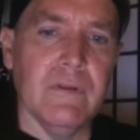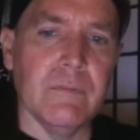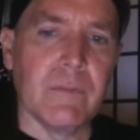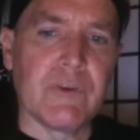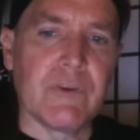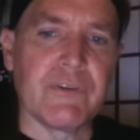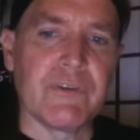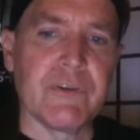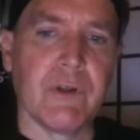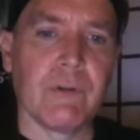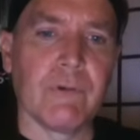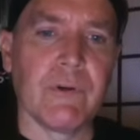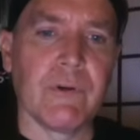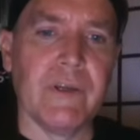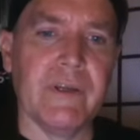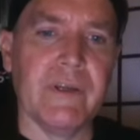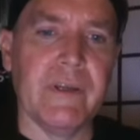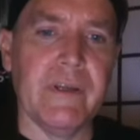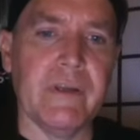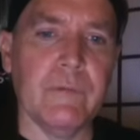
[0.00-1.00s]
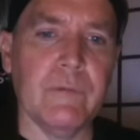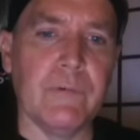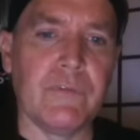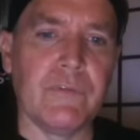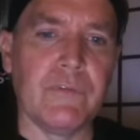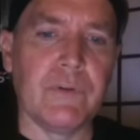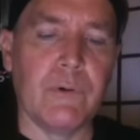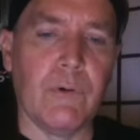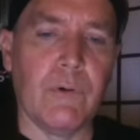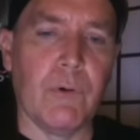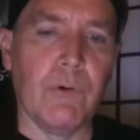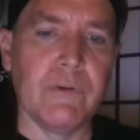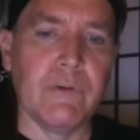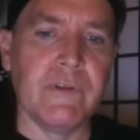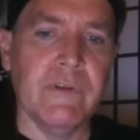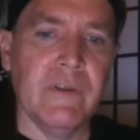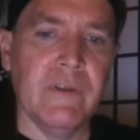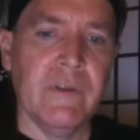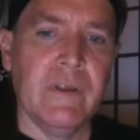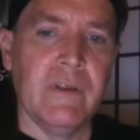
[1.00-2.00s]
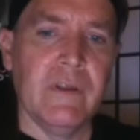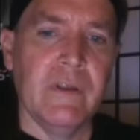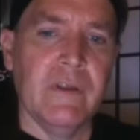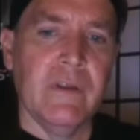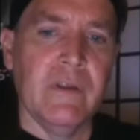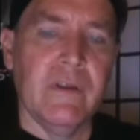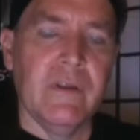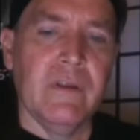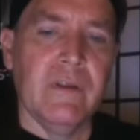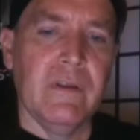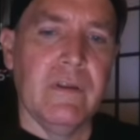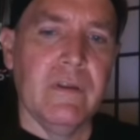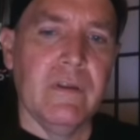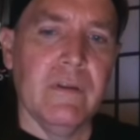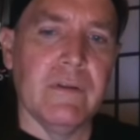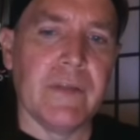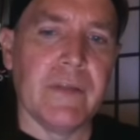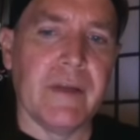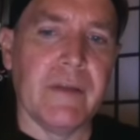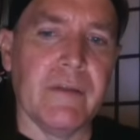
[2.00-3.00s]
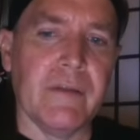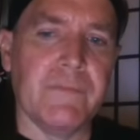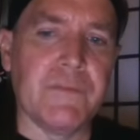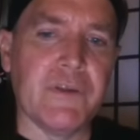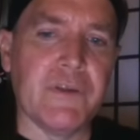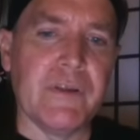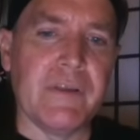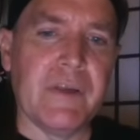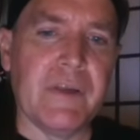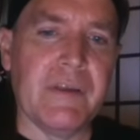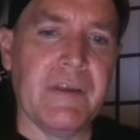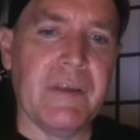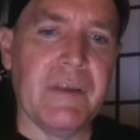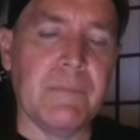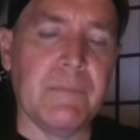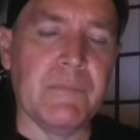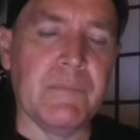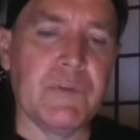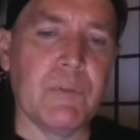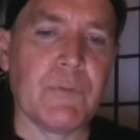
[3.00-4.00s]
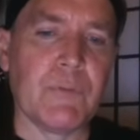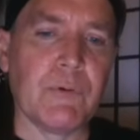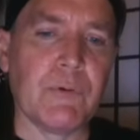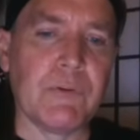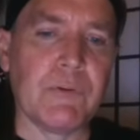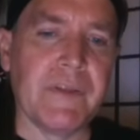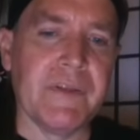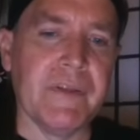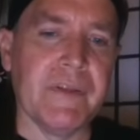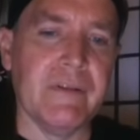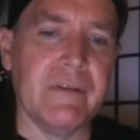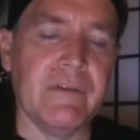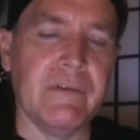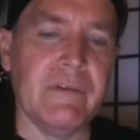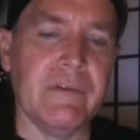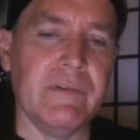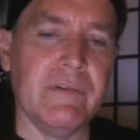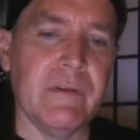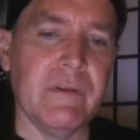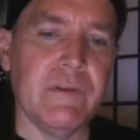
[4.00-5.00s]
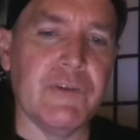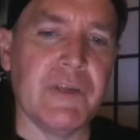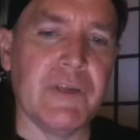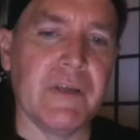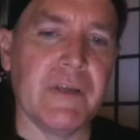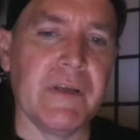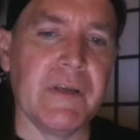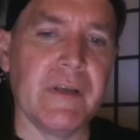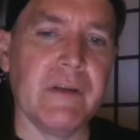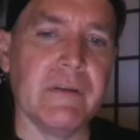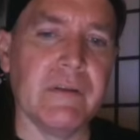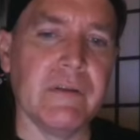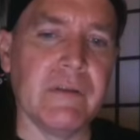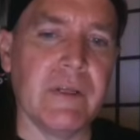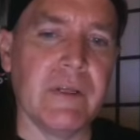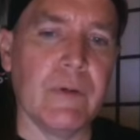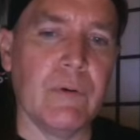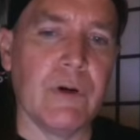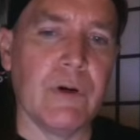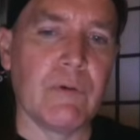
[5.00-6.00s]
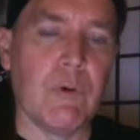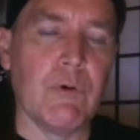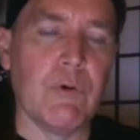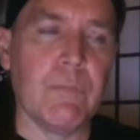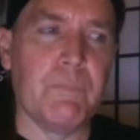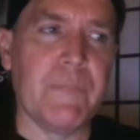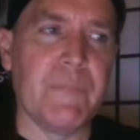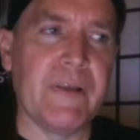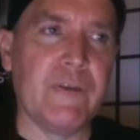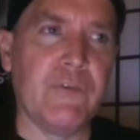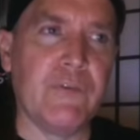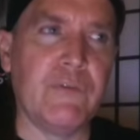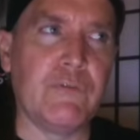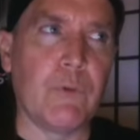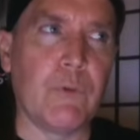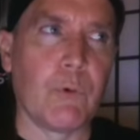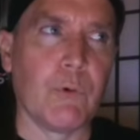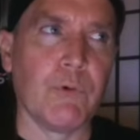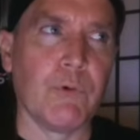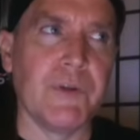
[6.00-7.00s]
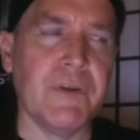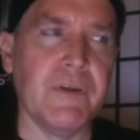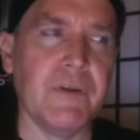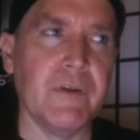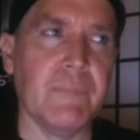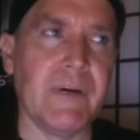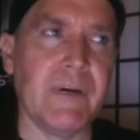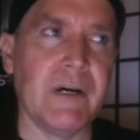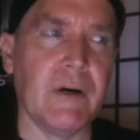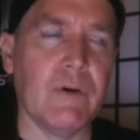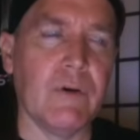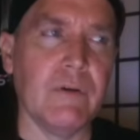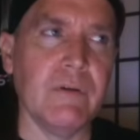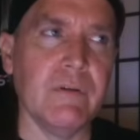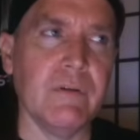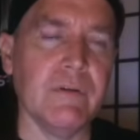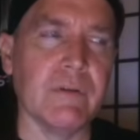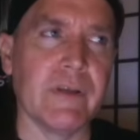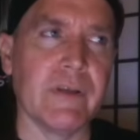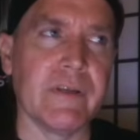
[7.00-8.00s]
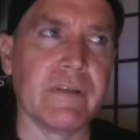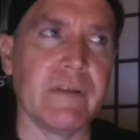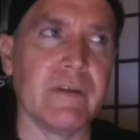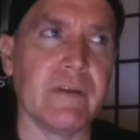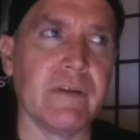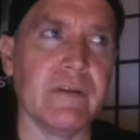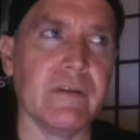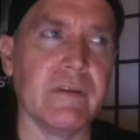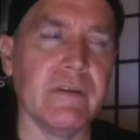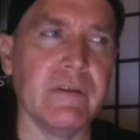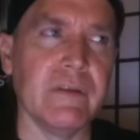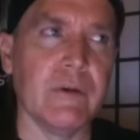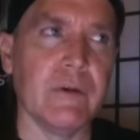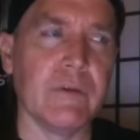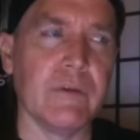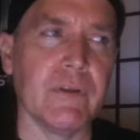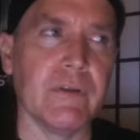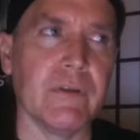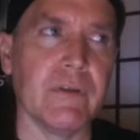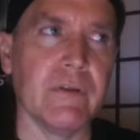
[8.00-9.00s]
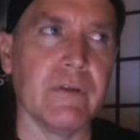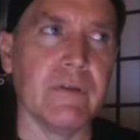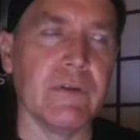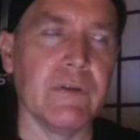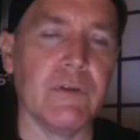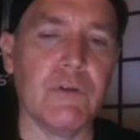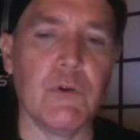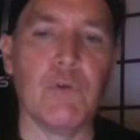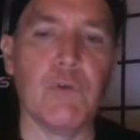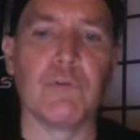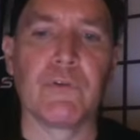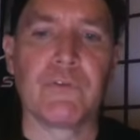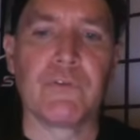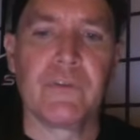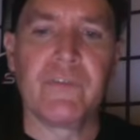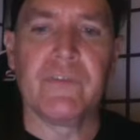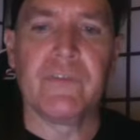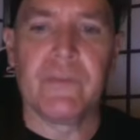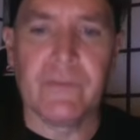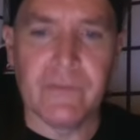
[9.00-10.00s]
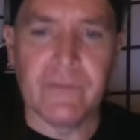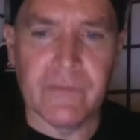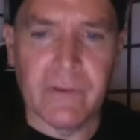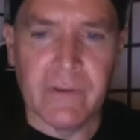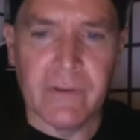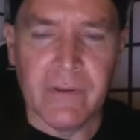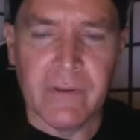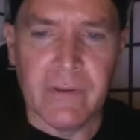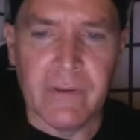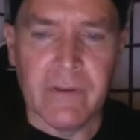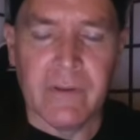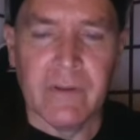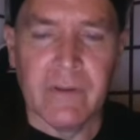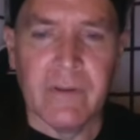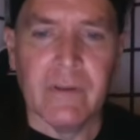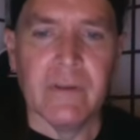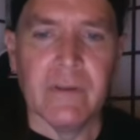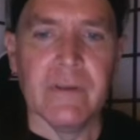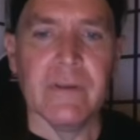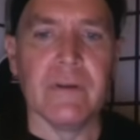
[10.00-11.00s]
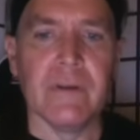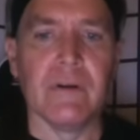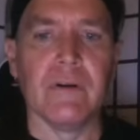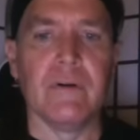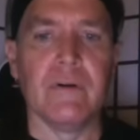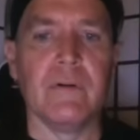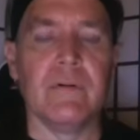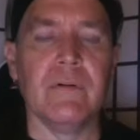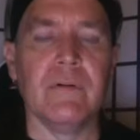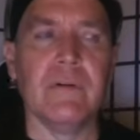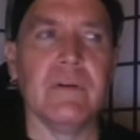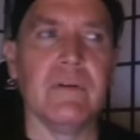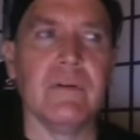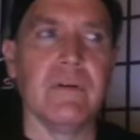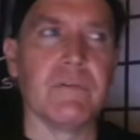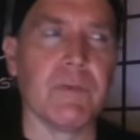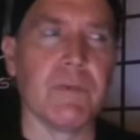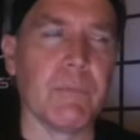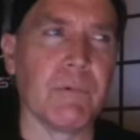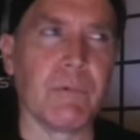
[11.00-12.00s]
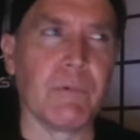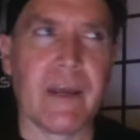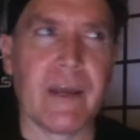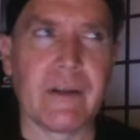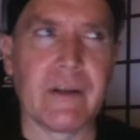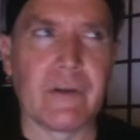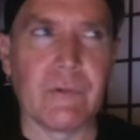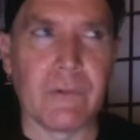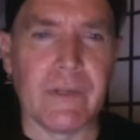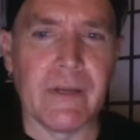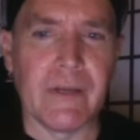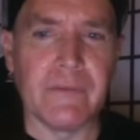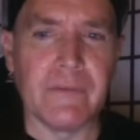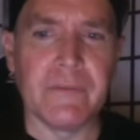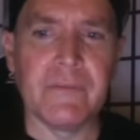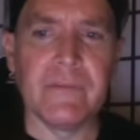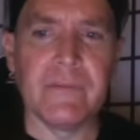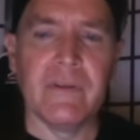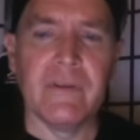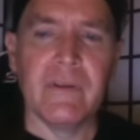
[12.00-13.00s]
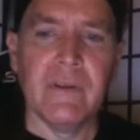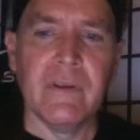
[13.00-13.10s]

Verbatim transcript: Michelle Ray was told that if she came to Berlin, she would get you know a quote big story about like the you know the the new resistance, you know, from the radical left.